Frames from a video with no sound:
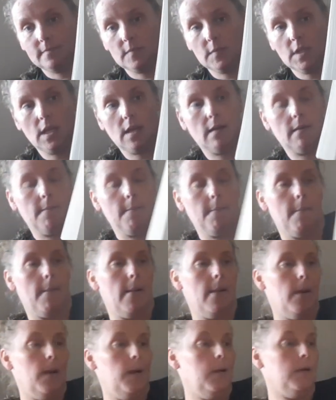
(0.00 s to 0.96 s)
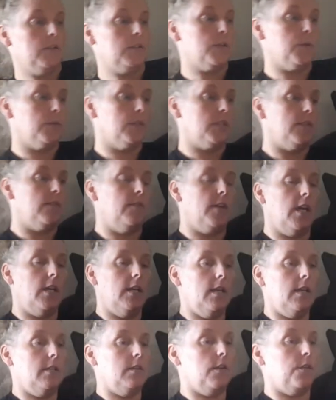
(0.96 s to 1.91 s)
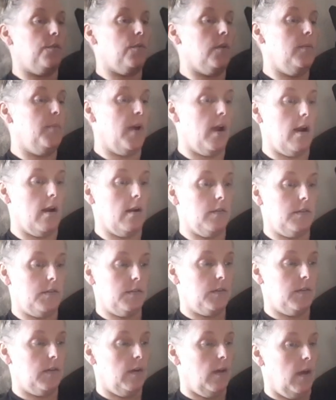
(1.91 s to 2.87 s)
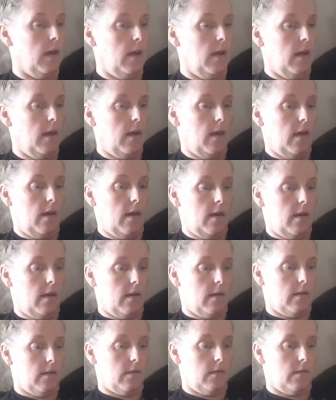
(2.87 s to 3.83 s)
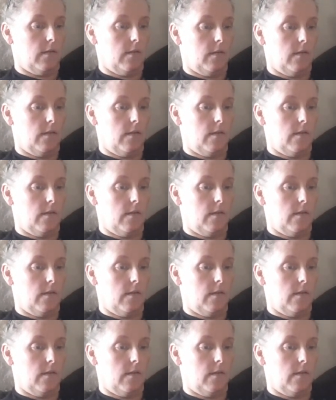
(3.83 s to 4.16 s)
Yeah. So it's divided into three parts. And